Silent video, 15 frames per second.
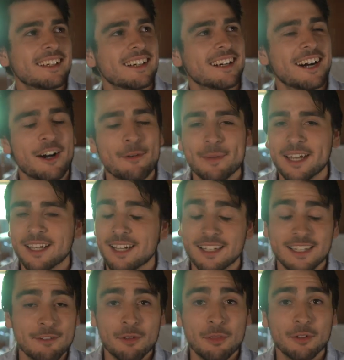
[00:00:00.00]
Oh man, I
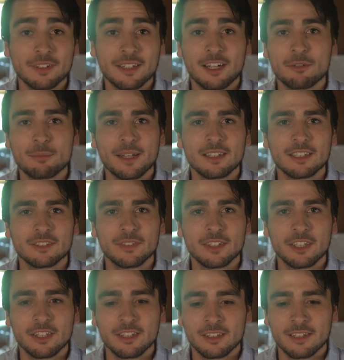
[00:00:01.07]
never thought that I'd make this
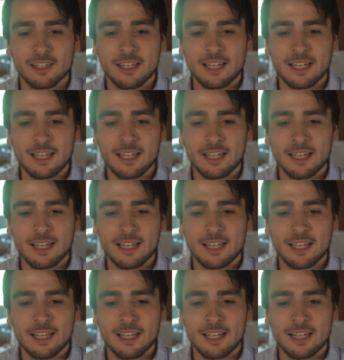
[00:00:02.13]
video,